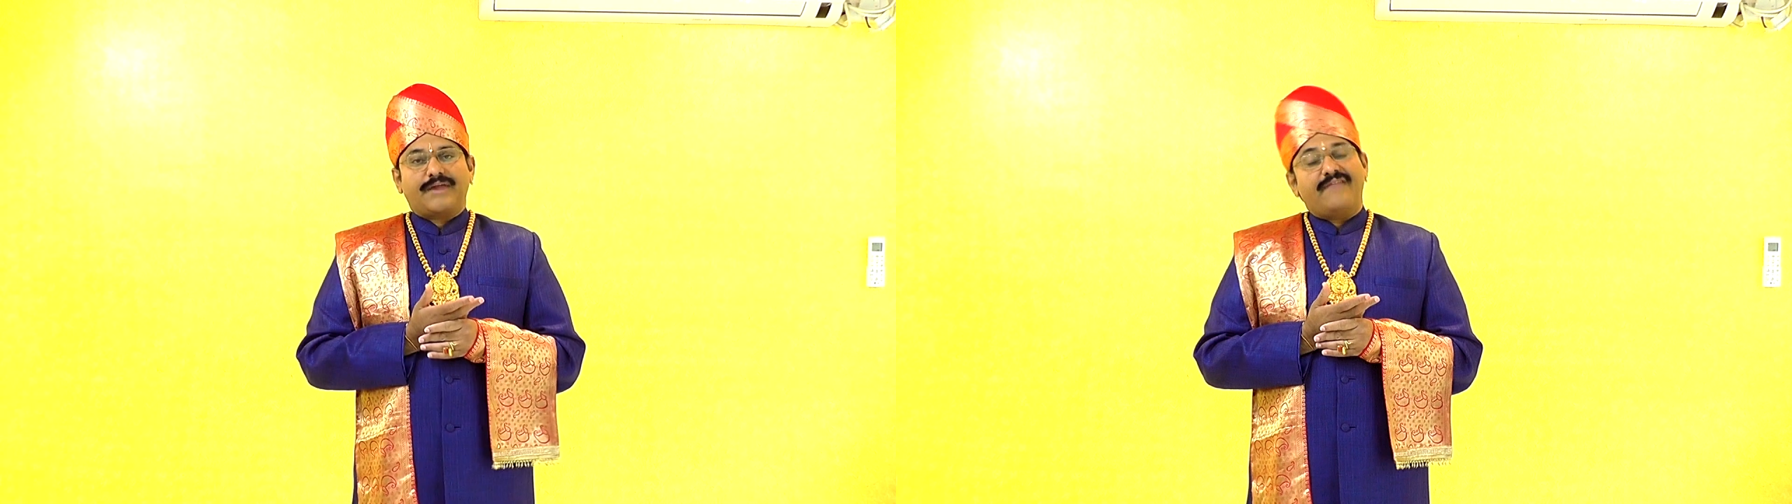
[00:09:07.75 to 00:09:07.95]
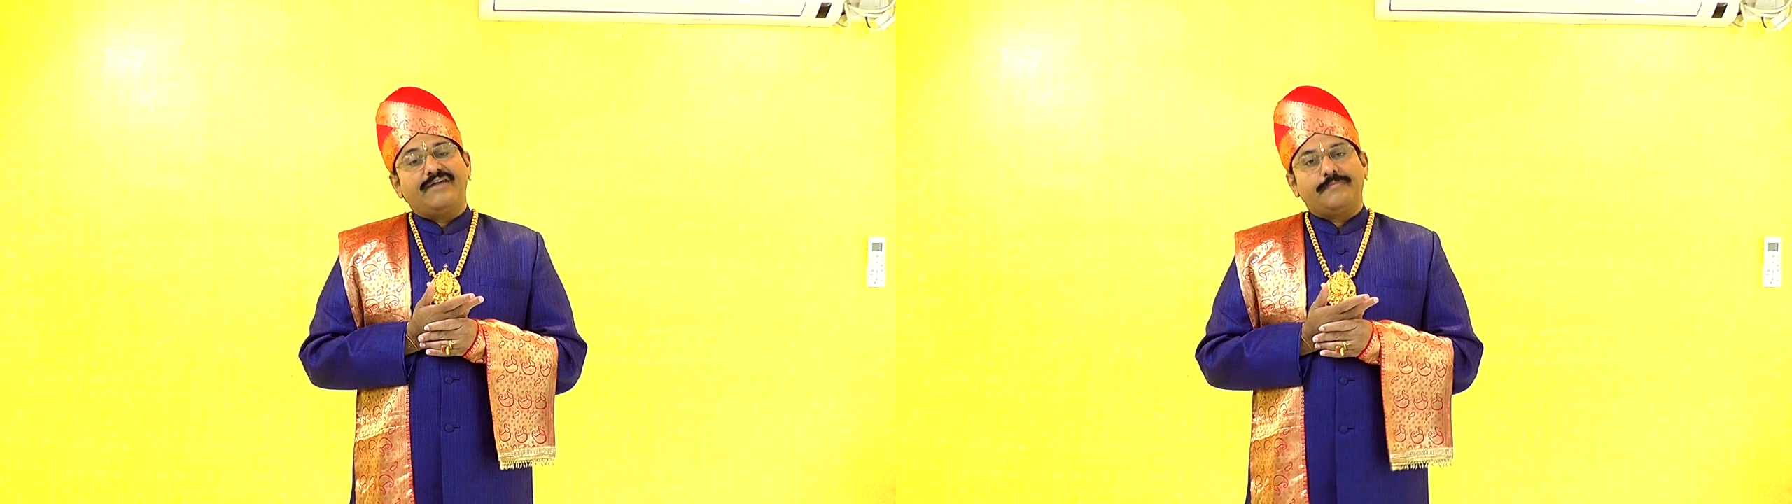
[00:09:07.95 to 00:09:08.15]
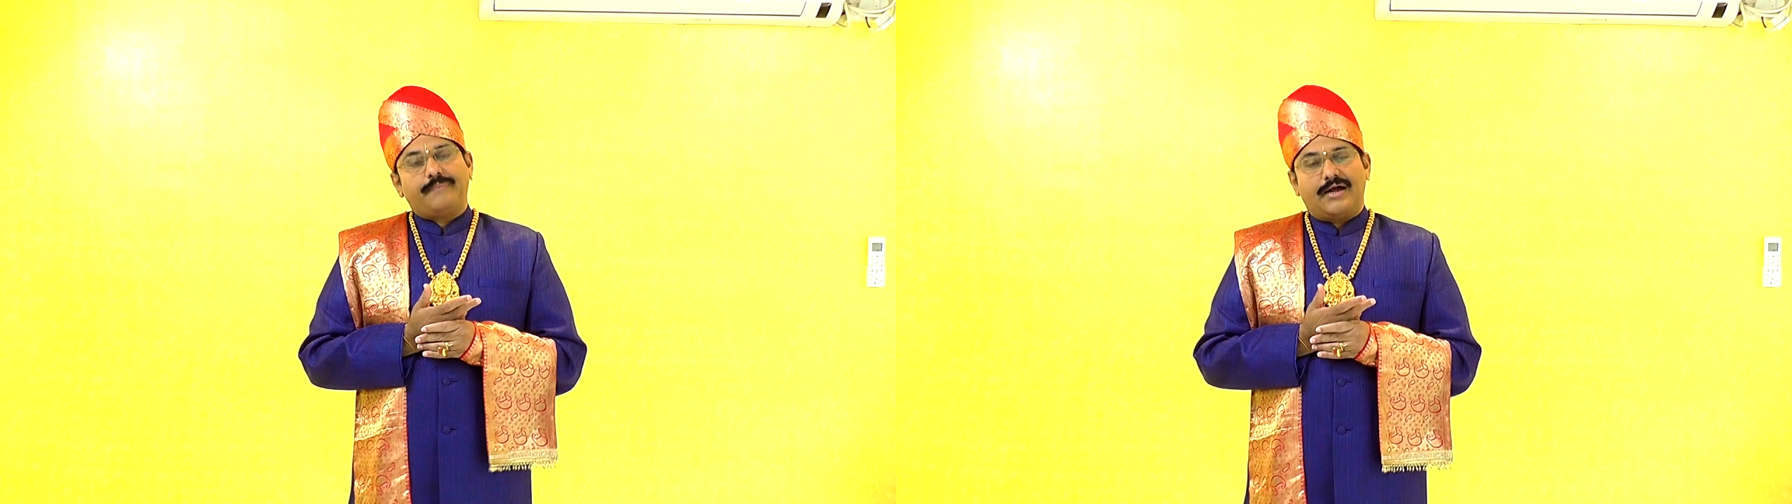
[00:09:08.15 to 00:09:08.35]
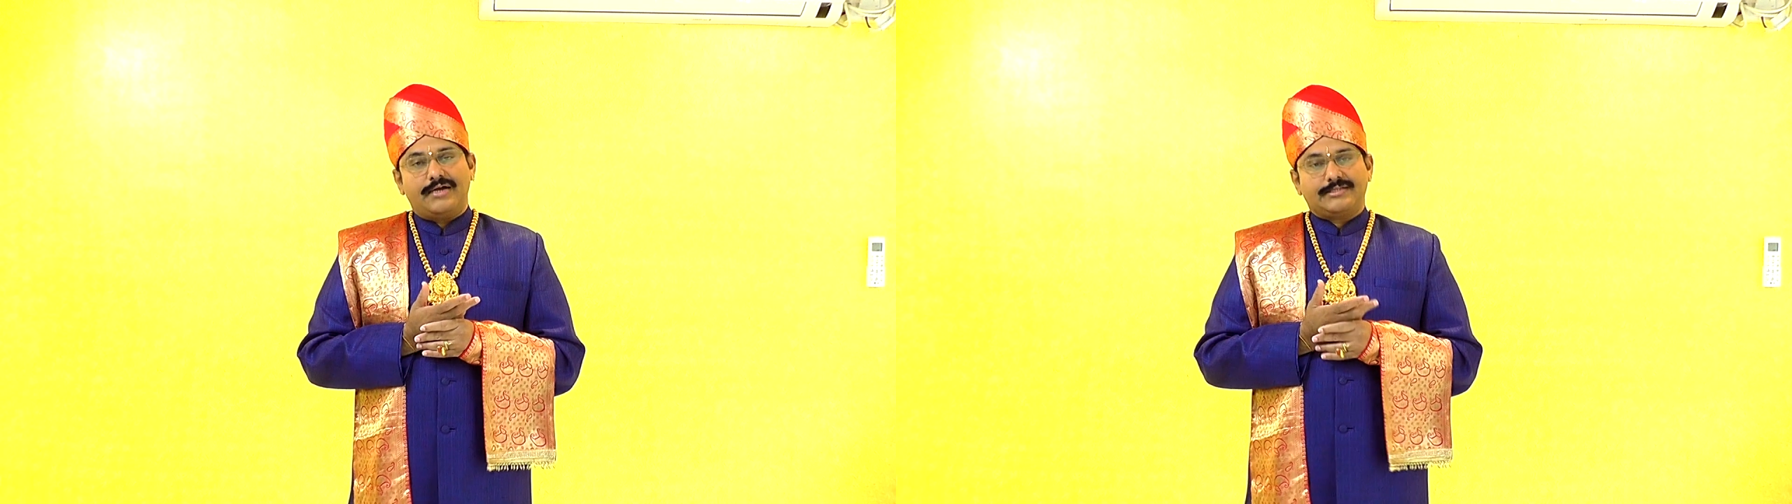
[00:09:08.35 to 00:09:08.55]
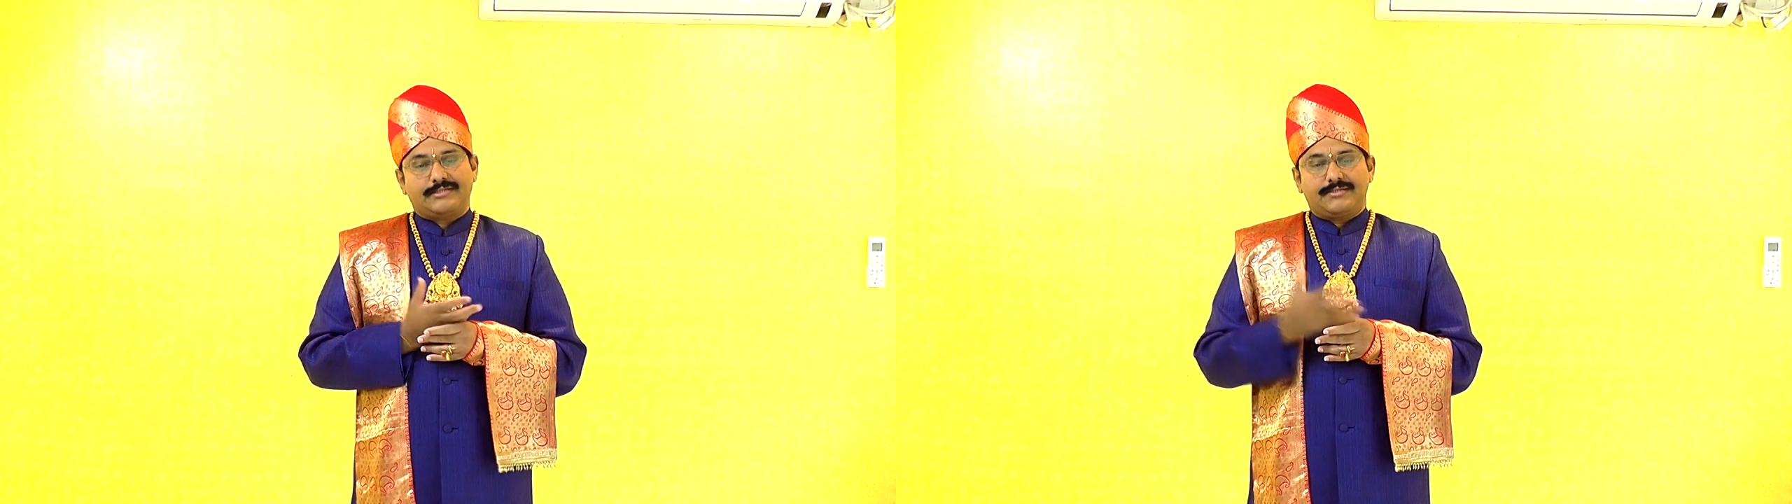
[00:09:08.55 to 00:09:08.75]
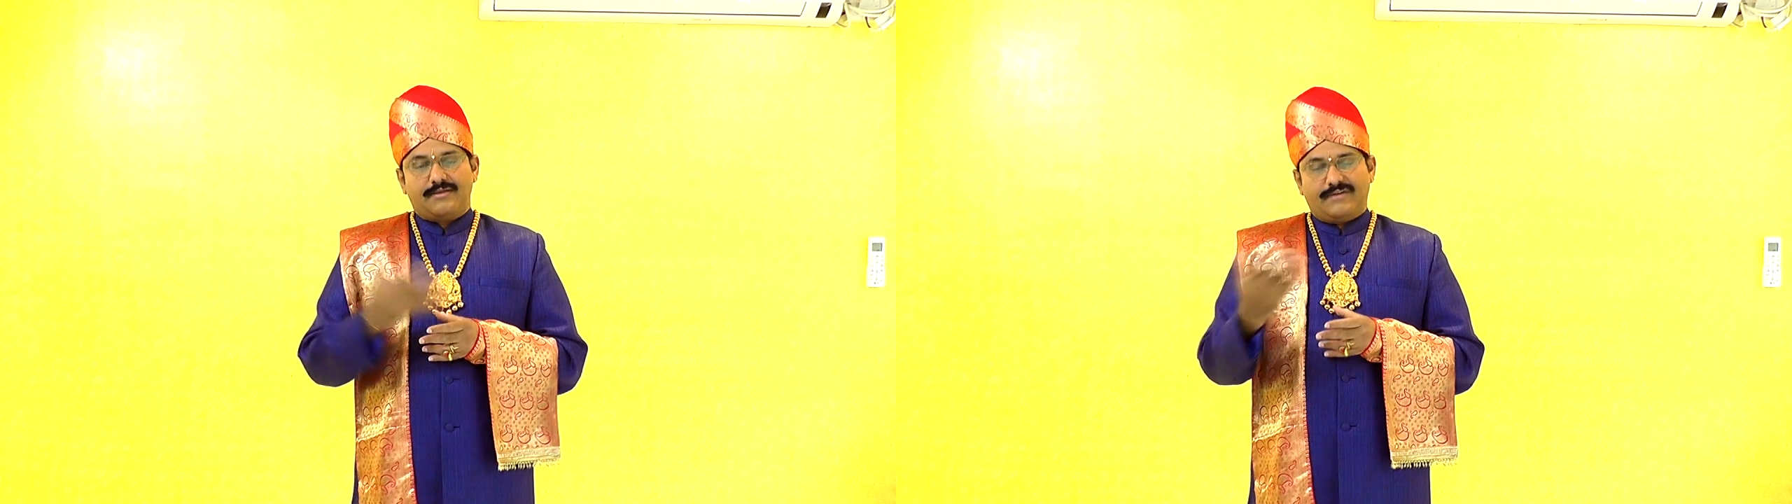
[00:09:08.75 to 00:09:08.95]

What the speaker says: private parts,